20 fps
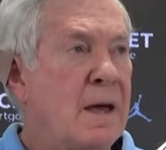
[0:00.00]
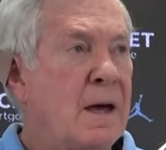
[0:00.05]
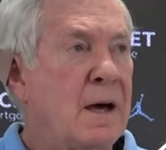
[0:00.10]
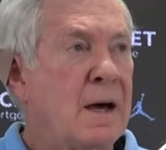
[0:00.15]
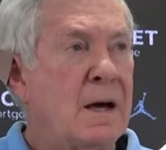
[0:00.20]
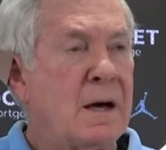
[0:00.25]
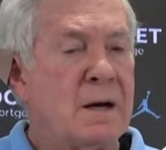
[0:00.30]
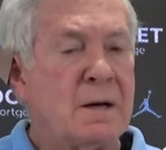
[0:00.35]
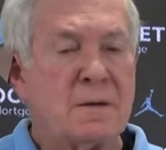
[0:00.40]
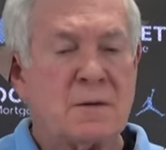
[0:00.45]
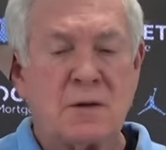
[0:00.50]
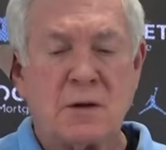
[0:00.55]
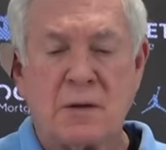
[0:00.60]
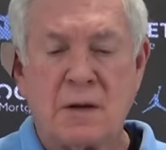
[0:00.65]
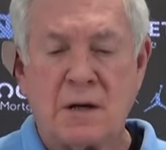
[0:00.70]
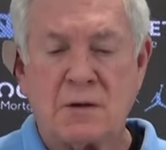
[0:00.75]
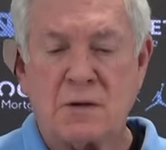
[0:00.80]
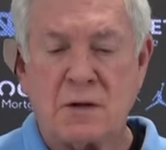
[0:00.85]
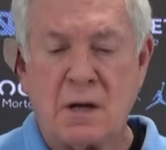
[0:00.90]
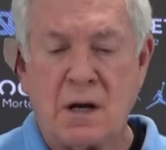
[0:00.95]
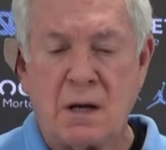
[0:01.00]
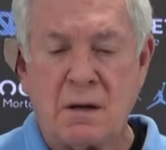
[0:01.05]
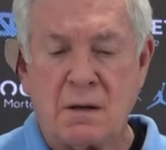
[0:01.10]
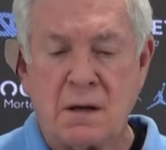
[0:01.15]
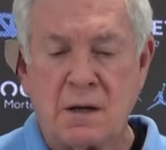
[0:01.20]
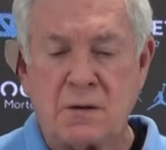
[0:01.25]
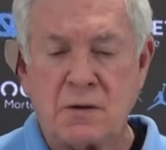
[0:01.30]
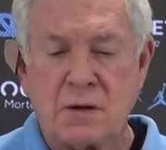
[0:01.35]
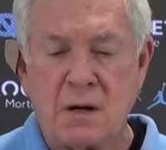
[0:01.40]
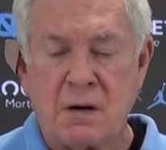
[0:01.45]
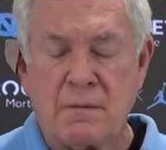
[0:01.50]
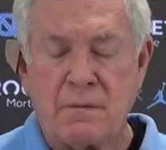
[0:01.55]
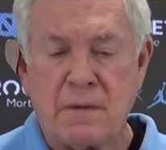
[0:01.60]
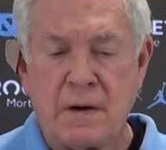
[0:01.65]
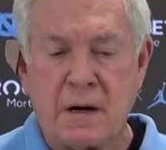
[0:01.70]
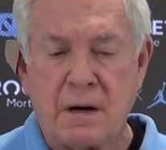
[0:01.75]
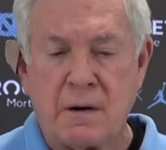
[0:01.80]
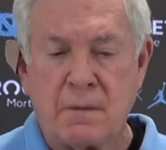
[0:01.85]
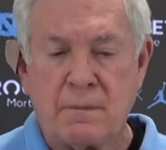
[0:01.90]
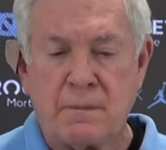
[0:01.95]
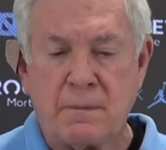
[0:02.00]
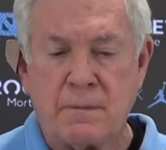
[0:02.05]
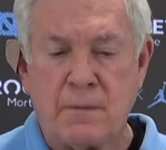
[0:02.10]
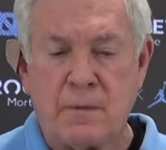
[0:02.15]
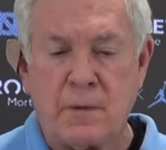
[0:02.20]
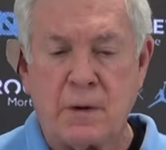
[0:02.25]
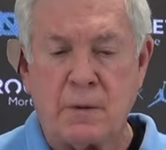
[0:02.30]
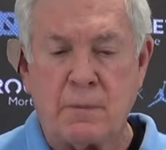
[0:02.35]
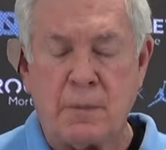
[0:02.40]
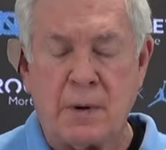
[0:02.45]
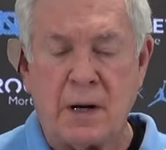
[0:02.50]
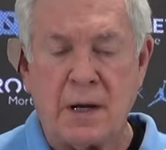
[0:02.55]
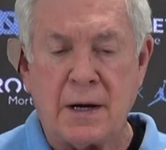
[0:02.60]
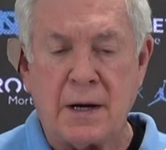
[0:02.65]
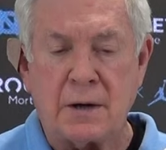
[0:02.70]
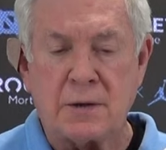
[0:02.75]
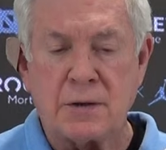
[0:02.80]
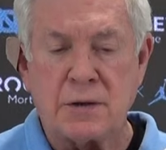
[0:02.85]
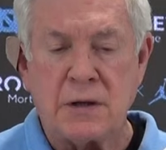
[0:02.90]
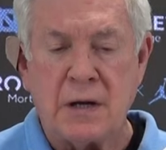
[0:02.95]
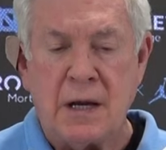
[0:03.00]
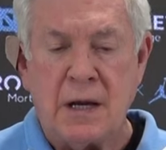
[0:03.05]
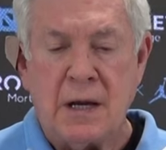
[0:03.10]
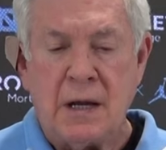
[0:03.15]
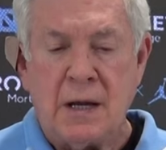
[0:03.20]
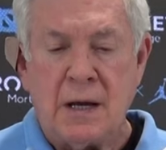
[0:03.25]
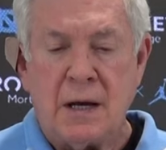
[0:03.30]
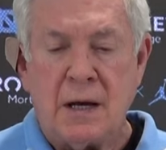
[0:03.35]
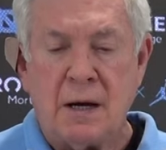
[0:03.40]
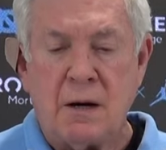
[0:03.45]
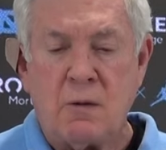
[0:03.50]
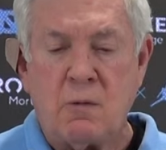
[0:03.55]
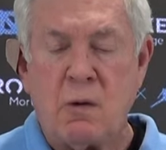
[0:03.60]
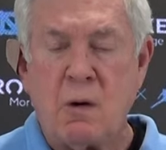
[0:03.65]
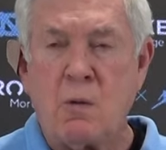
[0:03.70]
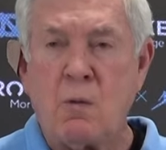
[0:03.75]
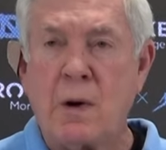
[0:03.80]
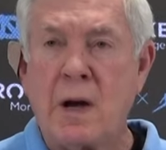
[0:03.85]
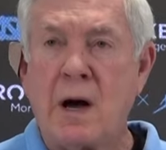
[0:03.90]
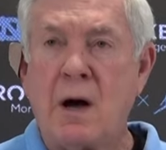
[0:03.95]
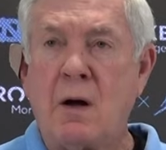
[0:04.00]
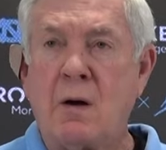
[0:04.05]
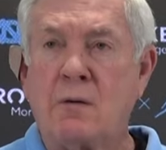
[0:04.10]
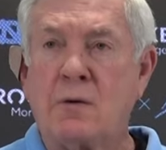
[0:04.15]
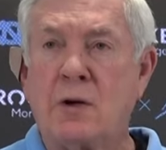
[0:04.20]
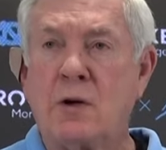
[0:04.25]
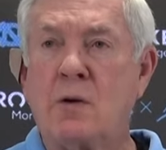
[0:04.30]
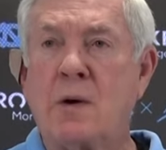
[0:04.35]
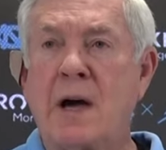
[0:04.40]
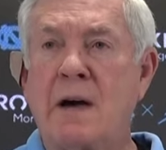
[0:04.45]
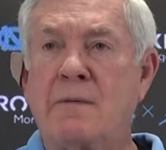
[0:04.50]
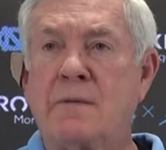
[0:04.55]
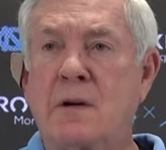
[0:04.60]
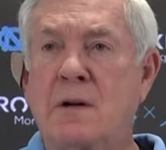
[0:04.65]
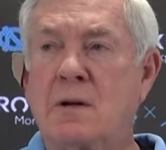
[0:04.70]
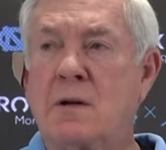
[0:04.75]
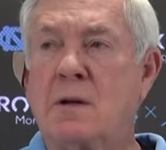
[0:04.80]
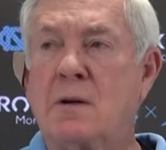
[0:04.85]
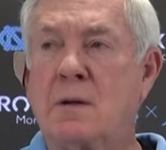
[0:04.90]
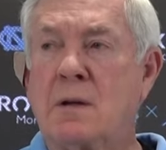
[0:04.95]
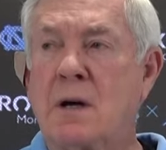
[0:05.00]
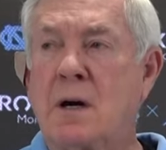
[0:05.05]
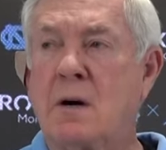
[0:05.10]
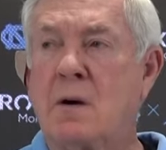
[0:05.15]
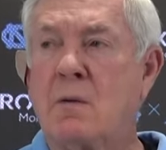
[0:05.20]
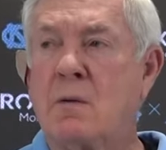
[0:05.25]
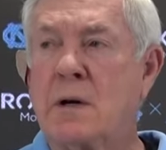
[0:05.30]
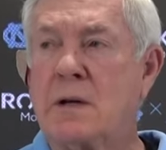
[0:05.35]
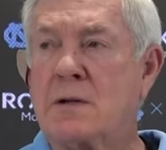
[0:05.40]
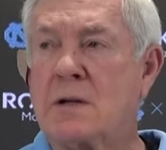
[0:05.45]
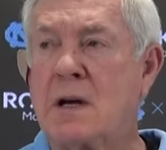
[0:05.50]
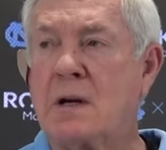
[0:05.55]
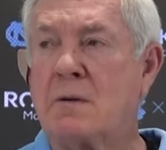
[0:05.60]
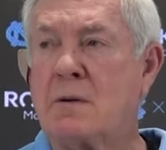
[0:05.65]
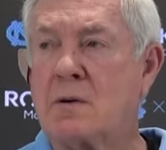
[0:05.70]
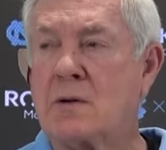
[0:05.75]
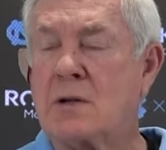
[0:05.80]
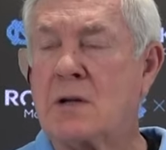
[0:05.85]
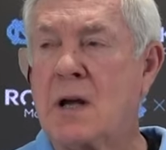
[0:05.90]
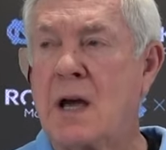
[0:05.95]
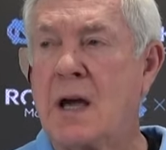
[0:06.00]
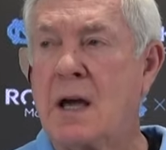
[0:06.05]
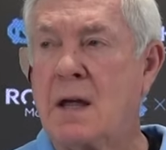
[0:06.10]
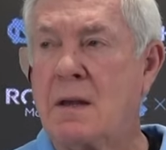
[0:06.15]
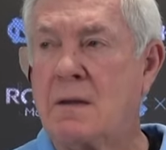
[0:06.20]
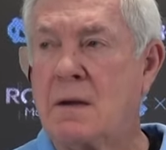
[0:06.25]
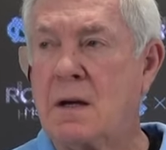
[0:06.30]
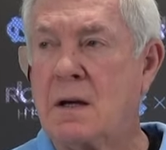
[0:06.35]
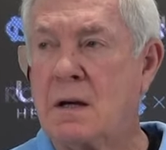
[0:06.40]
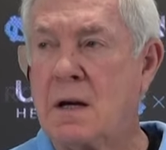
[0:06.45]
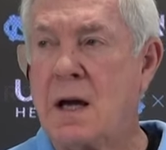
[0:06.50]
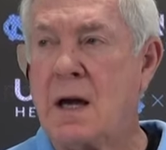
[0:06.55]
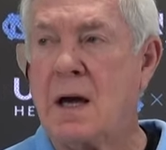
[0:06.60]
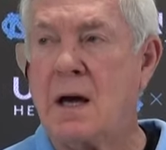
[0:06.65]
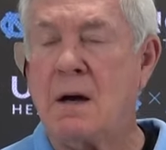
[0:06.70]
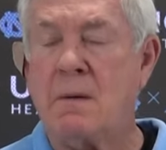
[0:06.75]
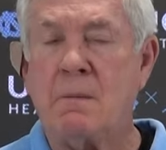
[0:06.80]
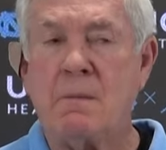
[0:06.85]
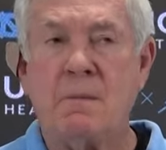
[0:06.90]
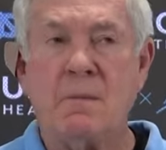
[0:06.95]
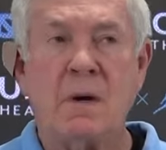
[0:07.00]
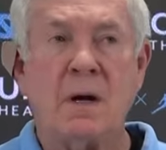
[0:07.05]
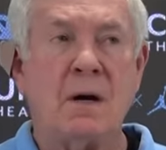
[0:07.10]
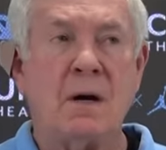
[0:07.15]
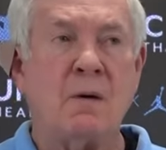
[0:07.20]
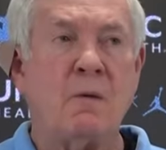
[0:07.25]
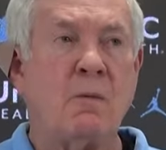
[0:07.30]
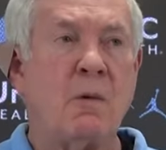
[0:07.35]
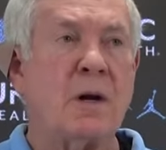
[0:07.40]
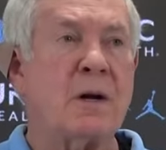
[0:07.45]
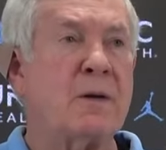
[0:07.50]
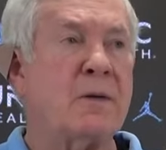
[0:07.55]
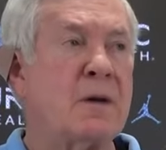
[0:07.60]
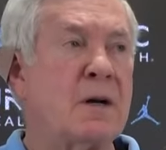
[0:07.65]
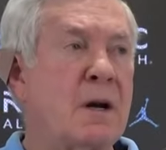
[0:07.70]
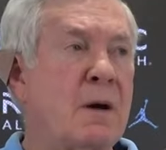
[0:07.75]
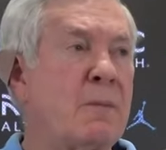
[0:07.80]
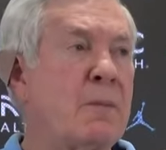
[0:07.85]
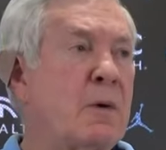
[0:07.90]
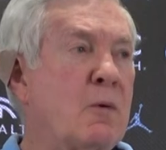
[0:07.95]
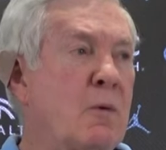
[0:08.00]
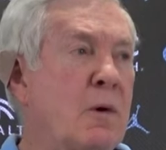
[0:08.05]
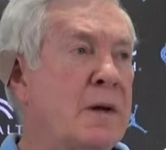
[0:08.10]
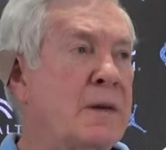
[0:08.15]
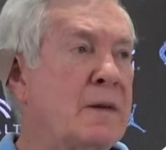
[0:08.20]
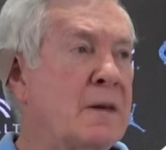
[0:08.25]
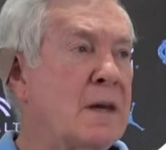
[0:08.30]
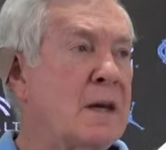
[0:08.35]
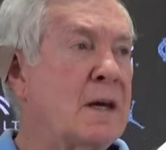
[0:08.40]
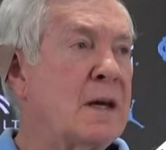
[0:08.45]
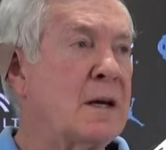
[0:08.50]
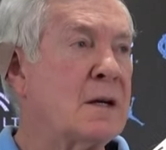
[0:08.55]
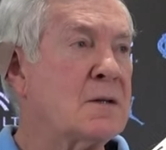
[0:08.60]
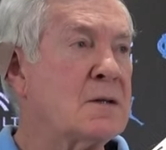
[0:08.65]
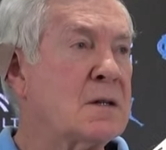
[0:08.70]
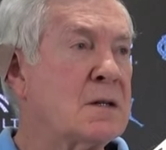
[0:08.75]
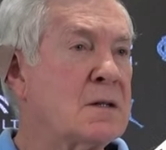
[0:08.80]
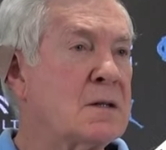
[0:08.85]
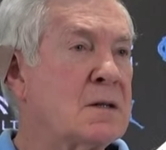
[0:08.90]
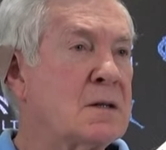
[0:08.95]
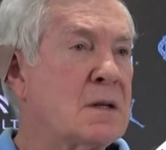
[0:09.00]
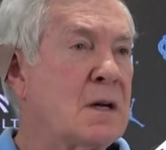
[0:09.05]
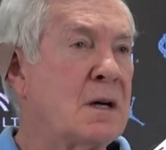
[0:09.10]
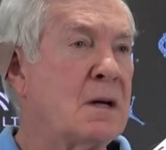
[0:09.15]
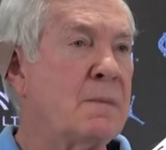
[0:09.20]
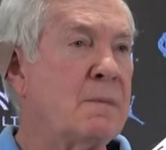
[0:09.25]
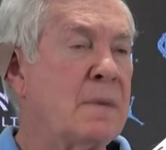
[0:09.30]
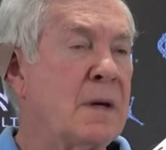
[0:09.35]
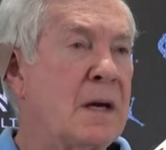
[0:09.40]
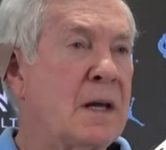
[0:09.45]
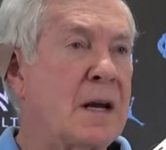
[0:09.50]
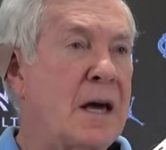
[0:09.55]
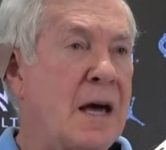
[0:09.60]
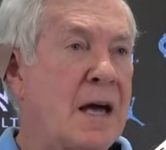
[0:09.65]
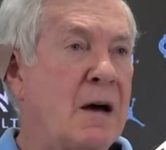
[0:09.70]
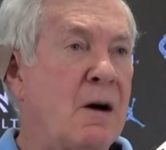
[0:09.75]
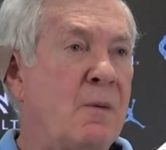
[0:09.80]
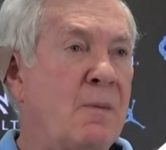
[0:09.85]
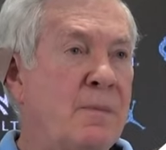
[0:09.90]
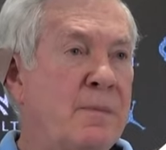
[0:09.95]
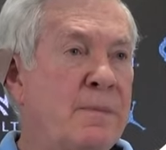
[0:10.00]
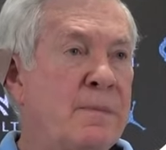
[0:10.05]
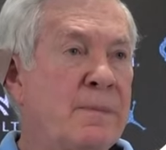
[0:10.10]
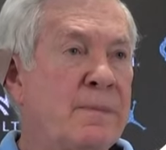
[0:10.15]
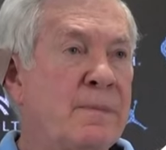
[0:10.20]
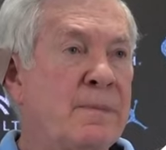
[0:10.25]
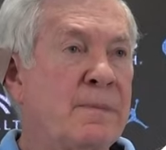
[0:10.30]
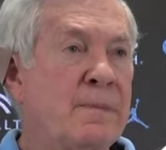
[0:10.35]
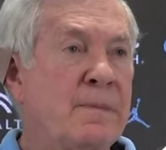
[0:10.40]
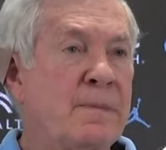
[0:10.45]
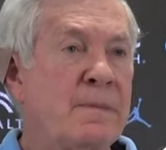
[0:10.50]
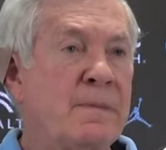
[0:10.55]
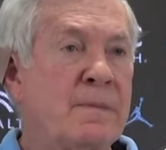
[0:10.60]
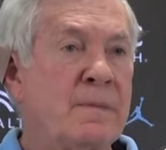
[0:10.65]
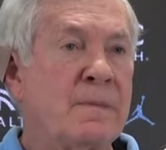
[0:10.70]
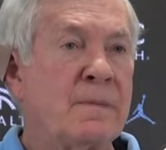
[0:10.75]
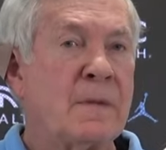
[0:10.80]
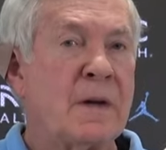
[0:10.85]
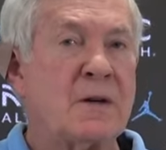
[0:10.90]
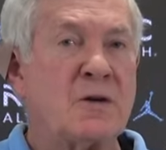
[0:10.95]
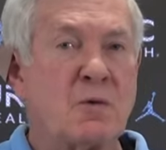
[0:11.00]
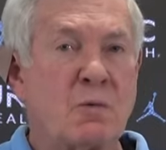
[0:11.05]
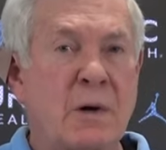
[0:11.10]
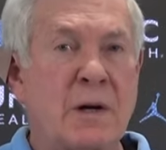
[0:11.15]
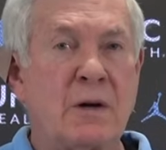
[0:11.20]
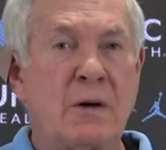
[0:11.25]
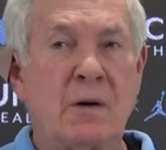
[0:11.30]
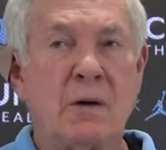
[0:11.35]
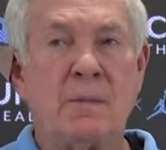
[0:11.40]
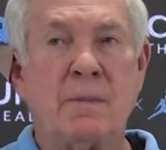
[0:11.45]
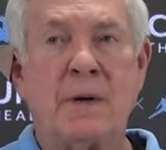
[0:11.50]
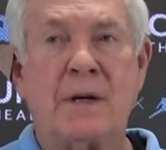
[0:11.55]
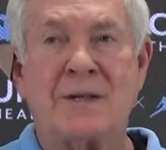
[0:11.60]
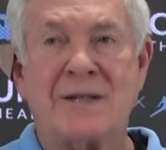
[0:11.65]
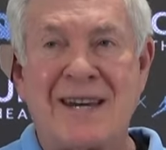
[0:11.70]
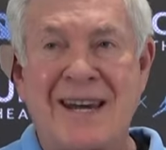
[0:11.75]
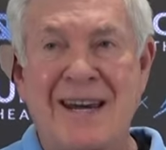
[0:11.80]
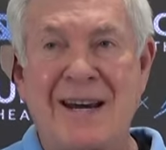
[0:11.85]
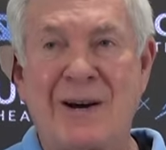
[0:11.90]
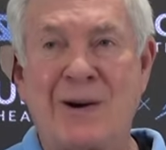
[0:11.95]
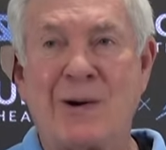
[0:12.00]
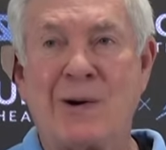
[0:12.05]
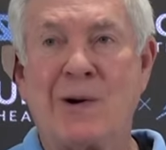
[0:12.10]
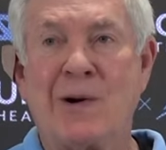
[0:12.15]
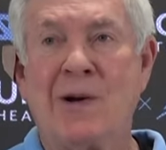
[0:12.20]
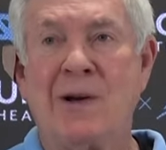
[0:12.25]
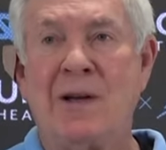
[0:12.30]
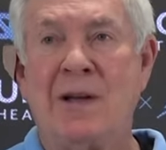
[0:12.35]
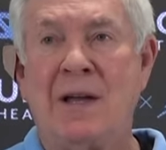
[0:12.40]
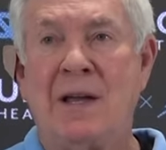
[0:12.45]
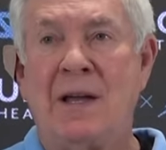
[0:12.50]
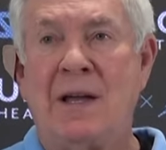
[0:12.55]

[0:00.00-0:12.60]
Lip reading: So that's not fair for the players. What we all do have to do, though, is understand that now one of the number one things is NIL. It's real. It's here.